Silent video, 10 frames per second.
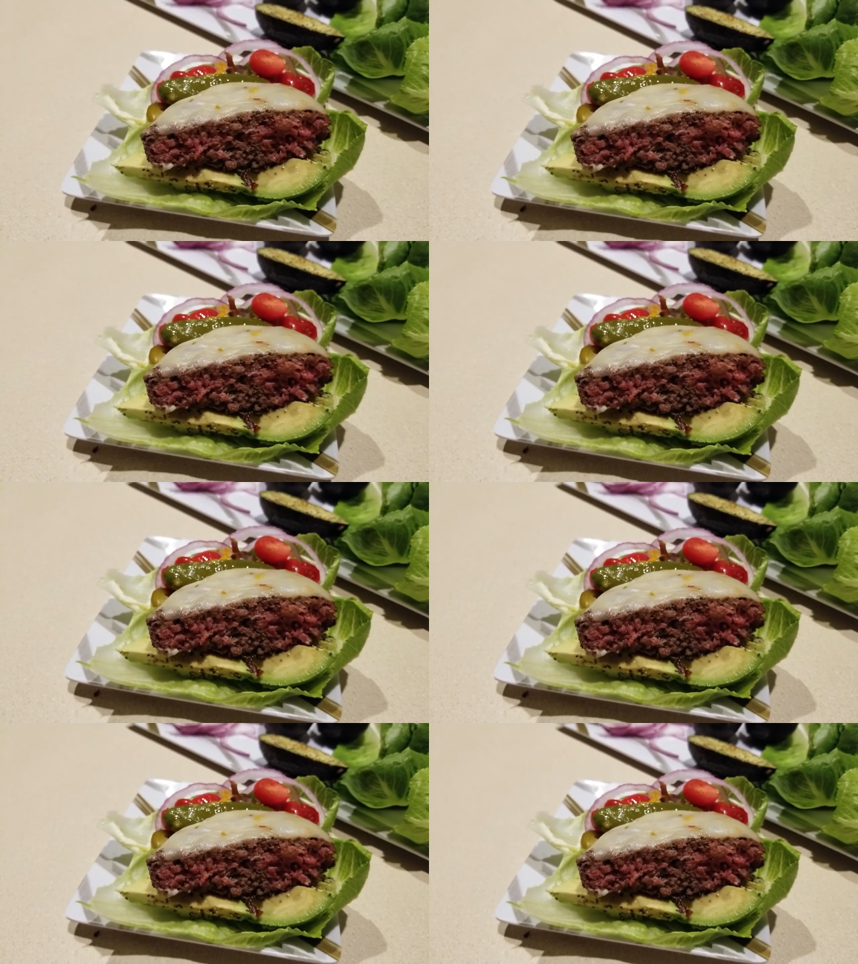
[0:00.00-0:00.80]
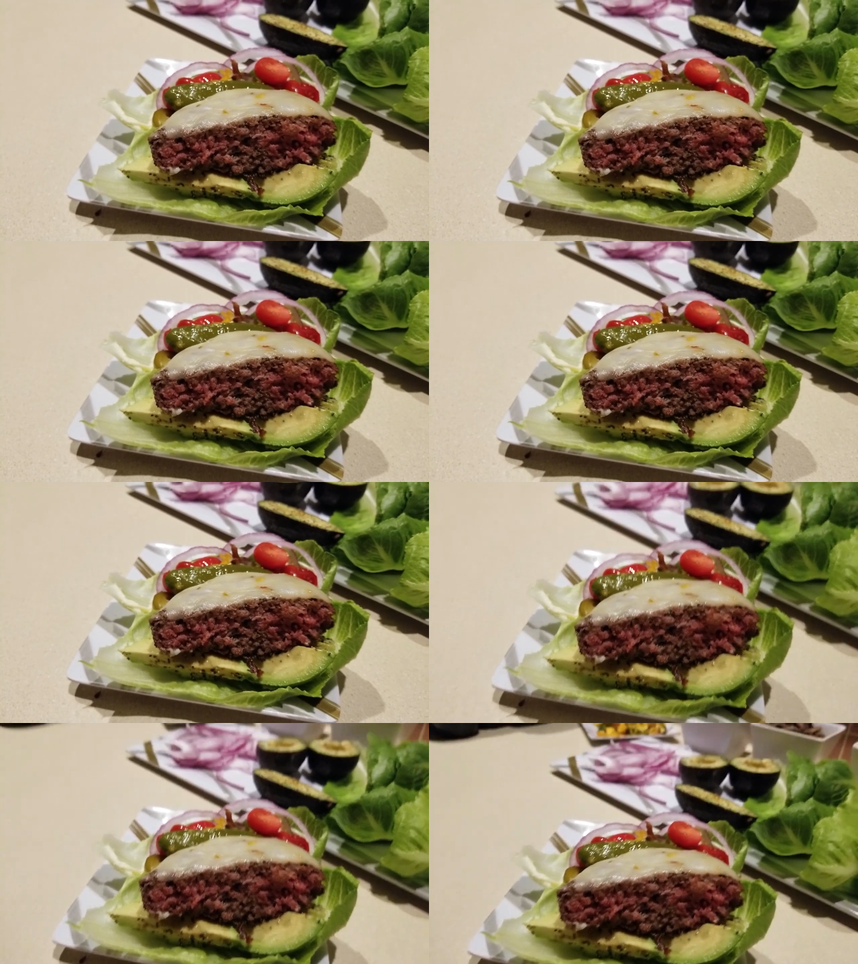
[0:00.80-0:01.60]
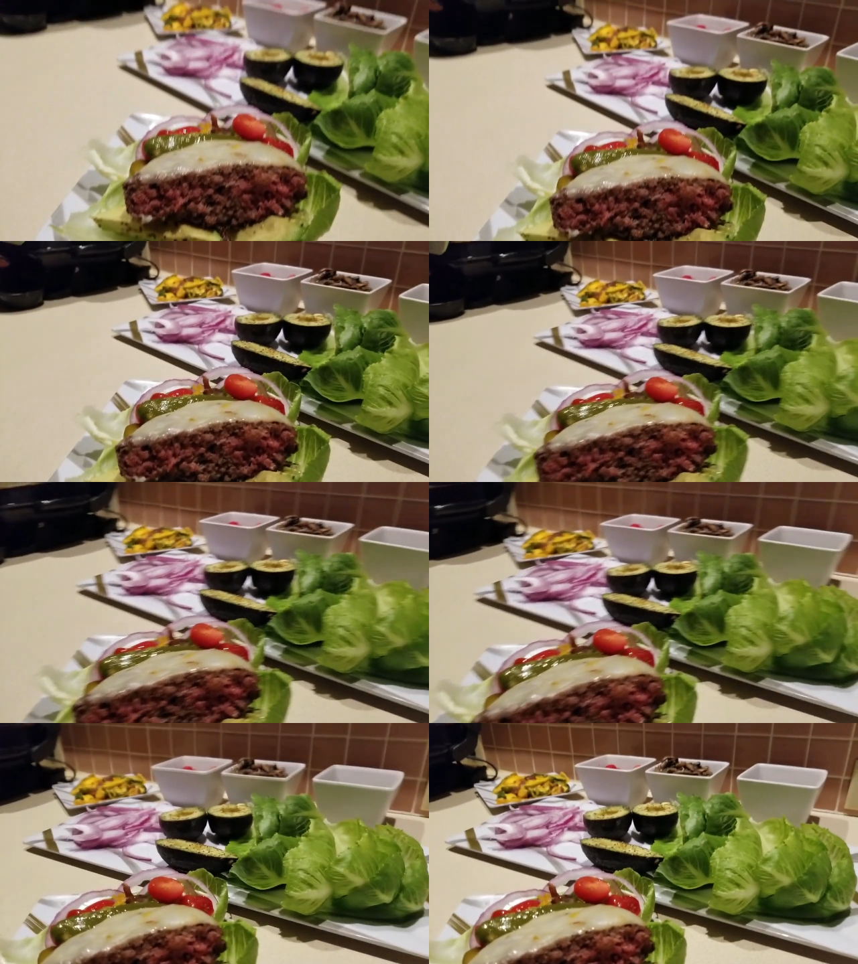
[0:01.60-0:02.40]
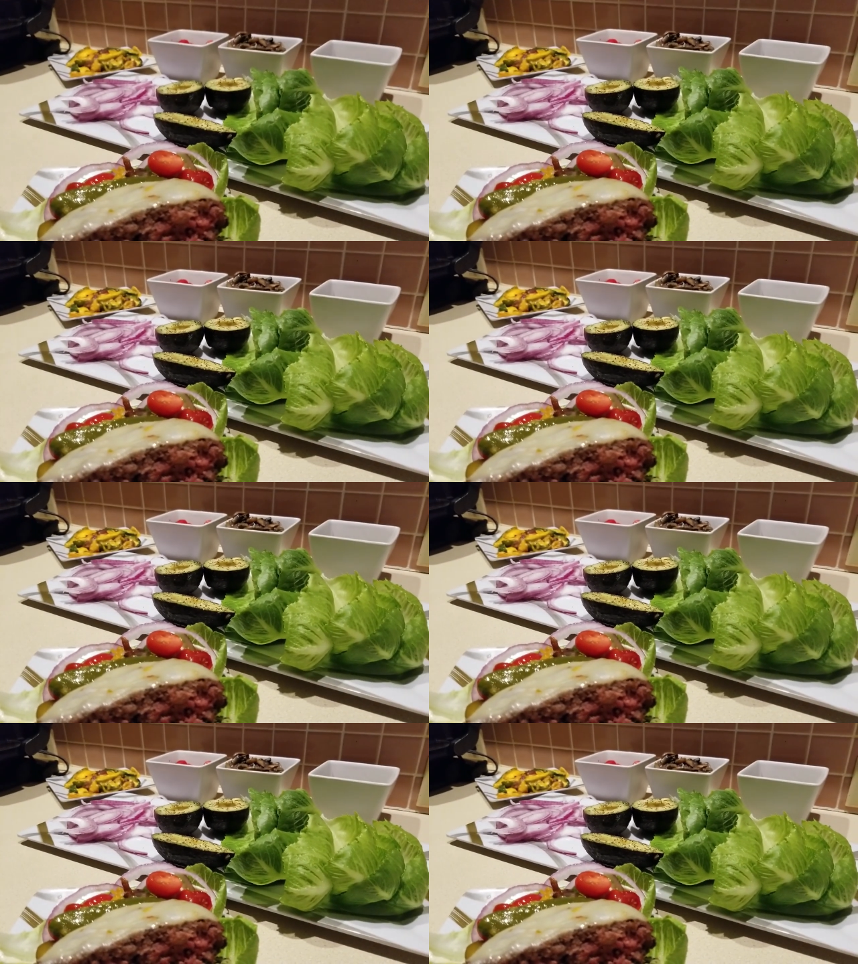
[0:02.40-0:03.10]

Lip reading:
[unreadable: no face in view]